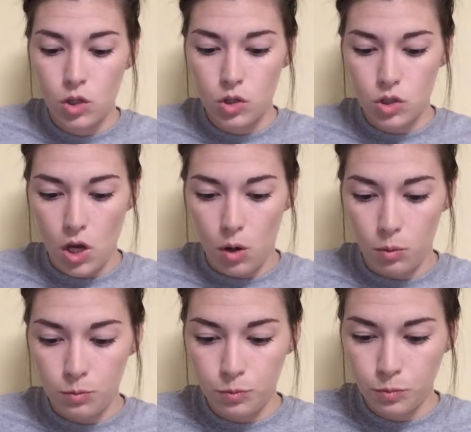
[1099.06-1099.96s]

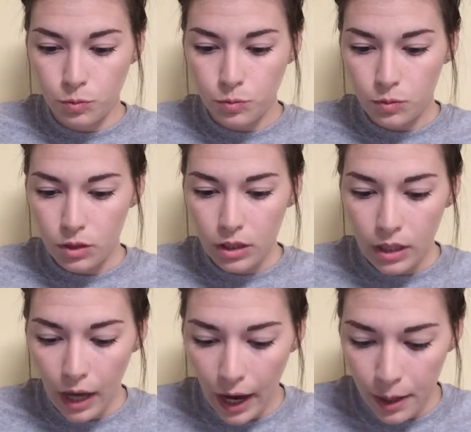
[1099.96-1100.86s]
So,
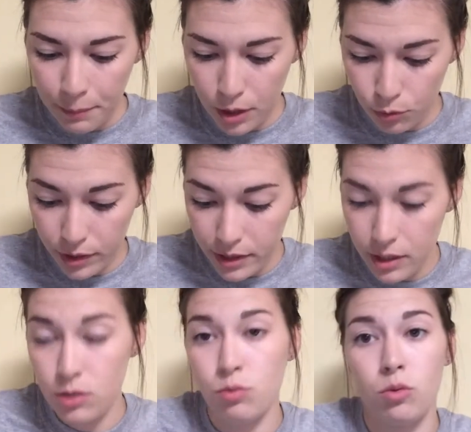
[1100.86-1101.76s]
I'm going to read
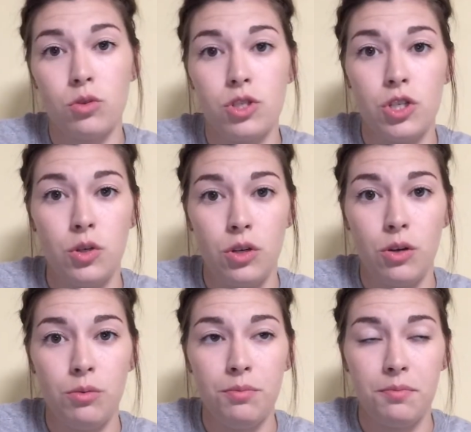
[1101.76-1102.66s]
these rules to
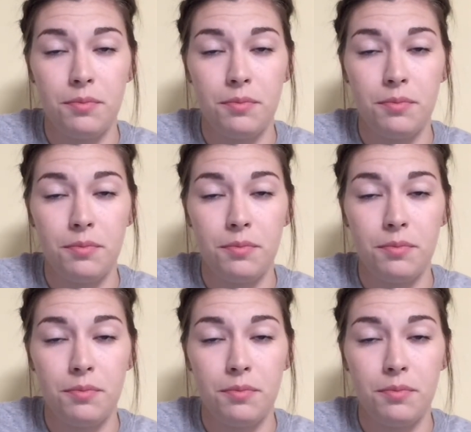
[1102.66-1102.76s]
you.